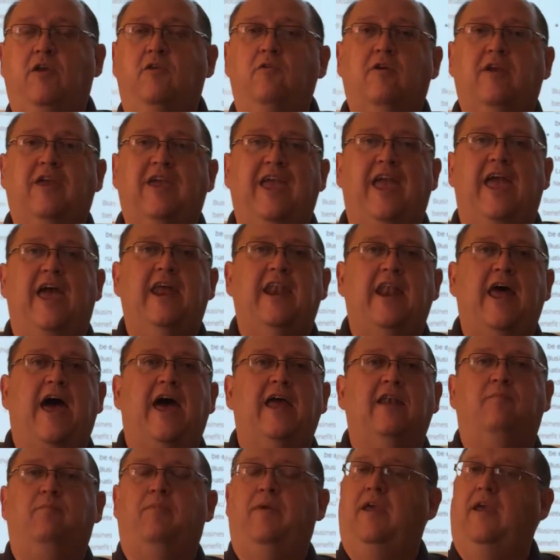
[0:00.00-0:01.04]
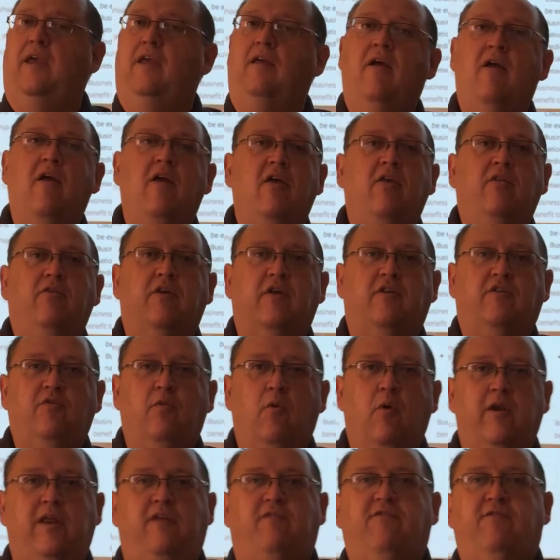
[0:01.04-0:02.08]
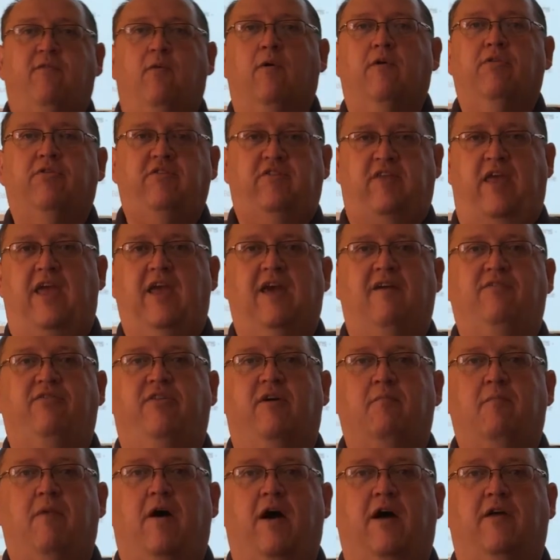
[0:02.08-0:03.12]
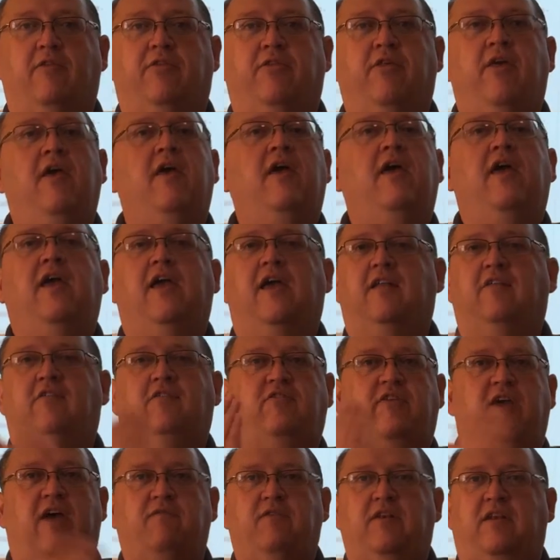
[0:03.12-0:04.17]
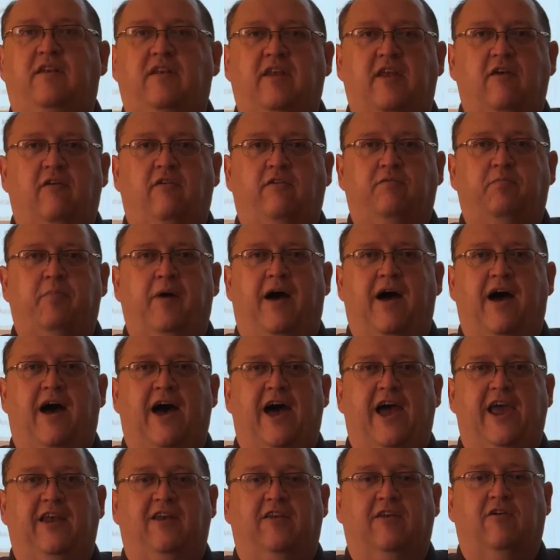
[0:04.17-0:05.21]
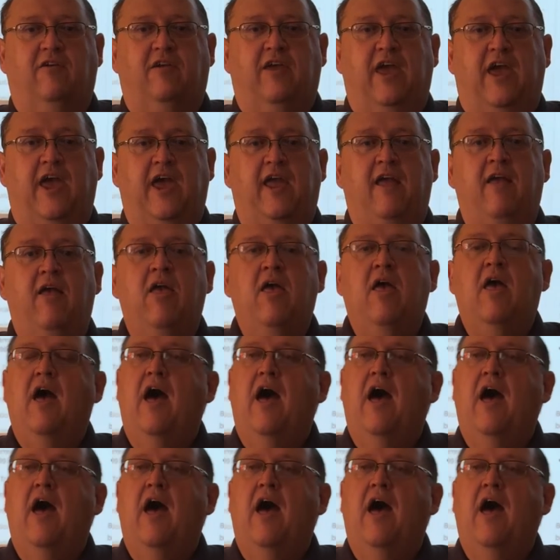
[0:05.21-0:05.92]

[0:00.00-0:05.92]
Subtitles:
You cannot be the 24th day of the month and 7 deals behind, okay?